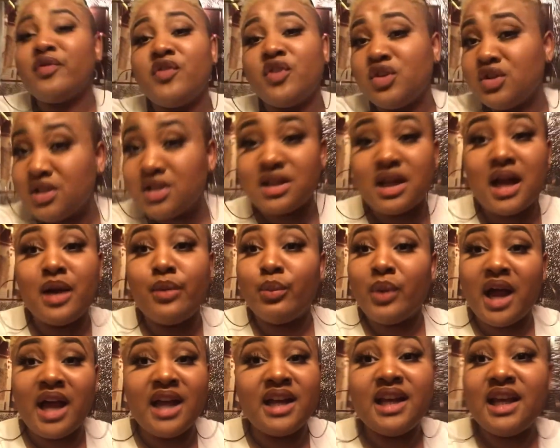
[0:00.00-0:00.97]
First time
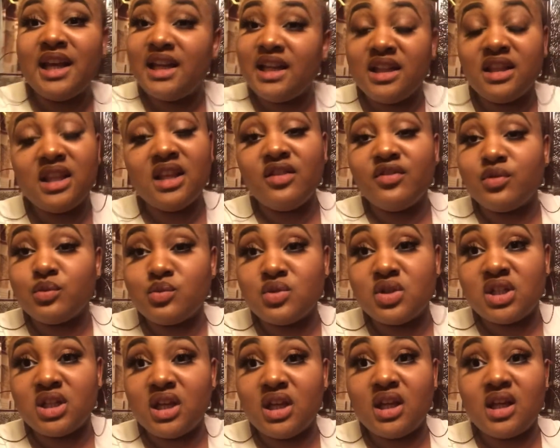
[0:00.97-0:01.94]
buying anything from
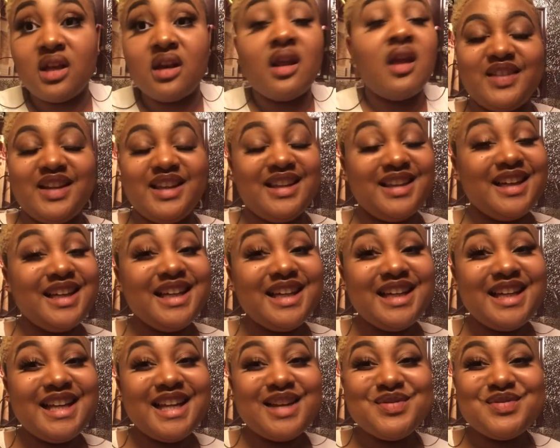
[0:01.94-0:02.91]
Shein. Yeah,
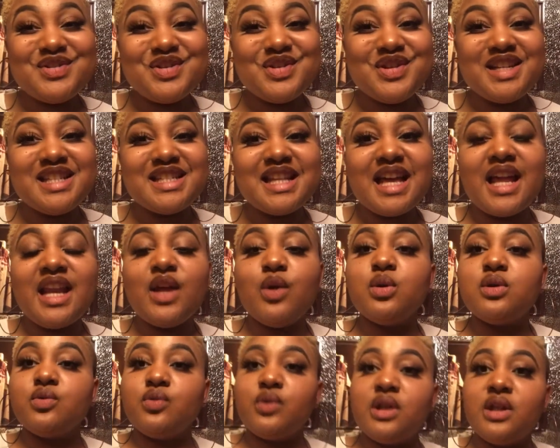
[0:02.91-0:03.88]
and I'm so excited. It
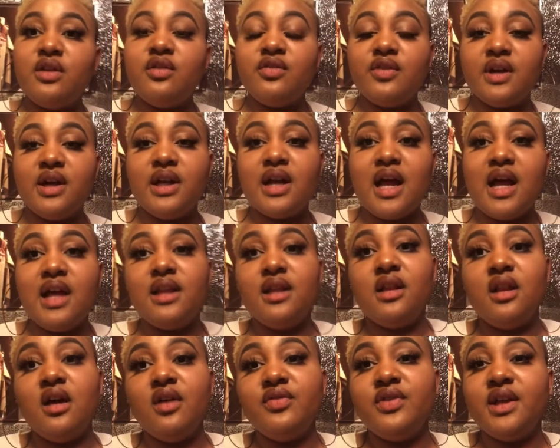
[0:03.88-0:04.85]
was really fun. I
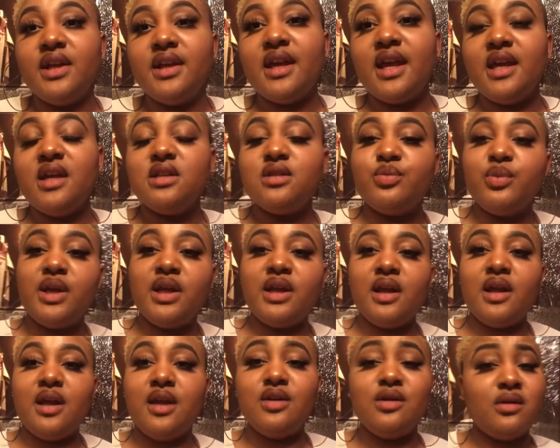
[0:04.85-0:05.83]
love the engagement,
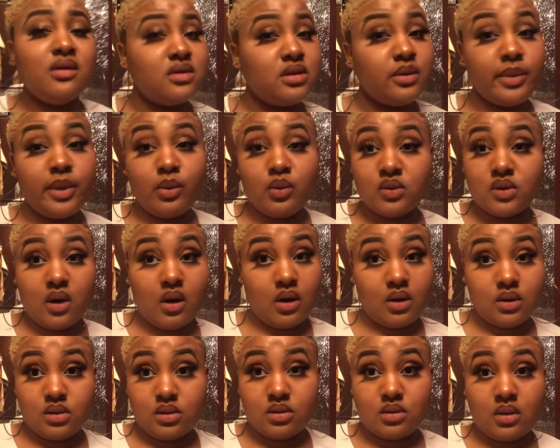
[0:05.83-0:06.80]
and you know, some people was
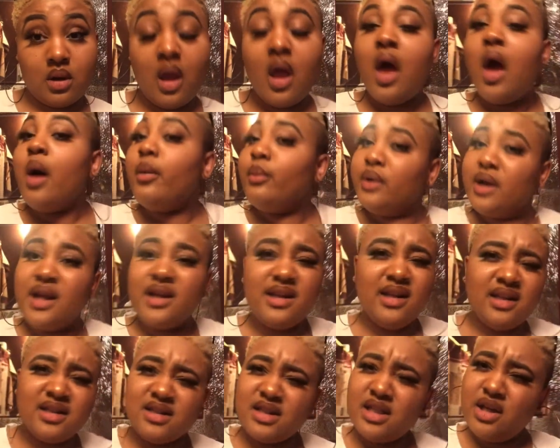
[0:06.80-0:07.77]
harsh, but I
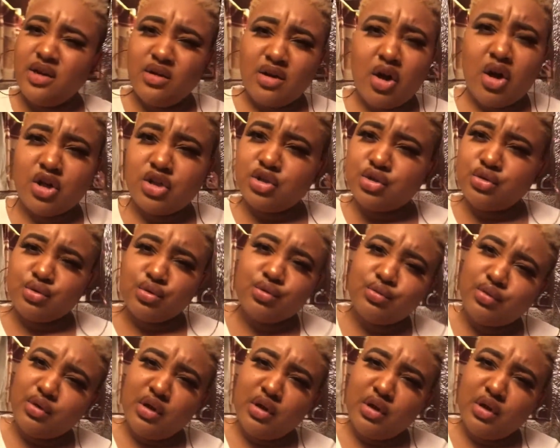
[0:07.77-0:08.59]
needed to hear the harsh truth.